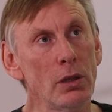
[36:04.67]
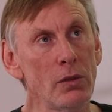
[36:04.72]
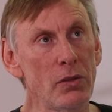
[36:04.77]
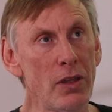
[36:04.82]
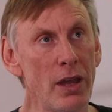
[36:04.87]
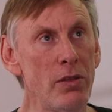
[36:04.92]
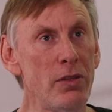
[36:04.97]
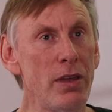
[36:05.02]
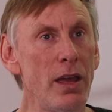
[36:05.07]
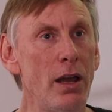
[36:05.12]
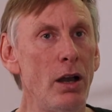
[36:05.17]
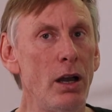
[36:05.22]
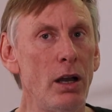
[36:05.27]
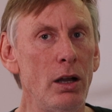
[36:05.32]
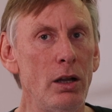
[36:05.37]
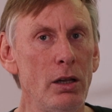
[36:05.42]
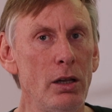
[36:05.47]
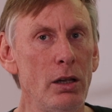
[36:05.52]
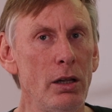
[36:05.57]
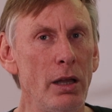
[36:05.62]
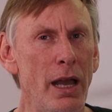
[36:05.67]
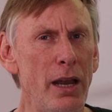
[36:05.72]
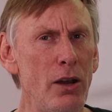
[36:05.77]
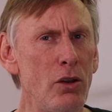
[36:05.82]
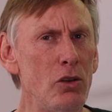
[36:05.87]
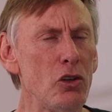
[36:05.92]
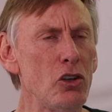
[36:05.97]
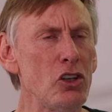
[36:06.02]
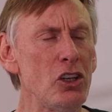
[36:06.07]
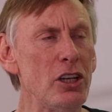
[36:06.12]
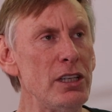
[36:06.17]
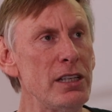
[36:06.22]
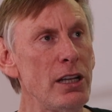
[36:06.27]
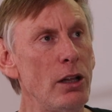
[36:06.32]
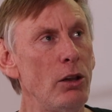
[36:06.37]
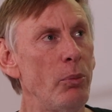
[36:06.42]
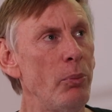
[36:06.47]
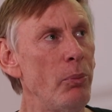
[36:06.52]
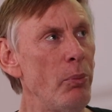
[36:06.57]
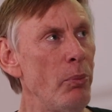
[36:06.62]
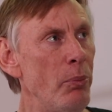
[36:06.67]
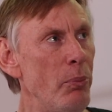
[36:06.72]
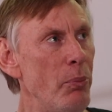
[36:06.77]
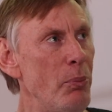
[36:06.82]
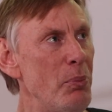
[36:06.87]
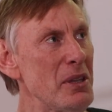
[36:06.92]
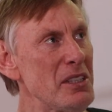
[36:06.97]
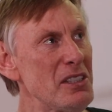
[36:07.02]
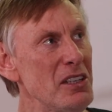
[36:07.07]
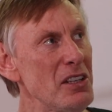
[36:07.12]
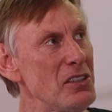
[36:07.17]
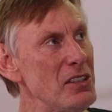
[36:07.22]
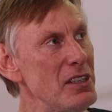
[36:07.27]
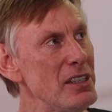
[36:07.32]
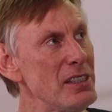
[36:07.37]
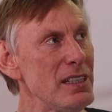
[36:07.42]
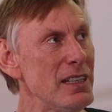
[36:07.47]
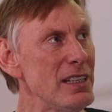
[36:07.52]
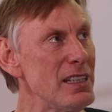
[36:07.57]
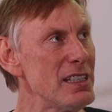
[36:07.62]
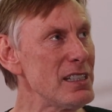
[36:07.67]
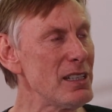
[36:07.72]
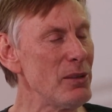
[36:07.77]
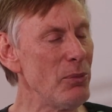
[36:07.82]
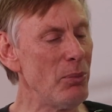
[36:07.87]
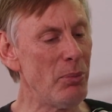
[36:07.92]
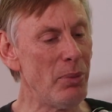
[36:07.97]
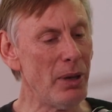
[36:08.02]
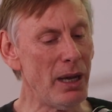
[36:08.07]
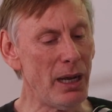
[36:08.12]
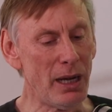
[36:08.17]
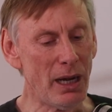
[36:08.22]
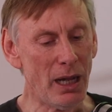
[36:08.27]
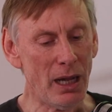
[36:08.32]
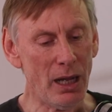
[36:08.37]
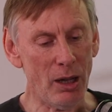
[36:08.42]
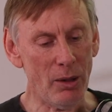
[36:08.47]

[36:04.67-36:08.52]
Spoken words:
there are, I don't usually tell businesses this, but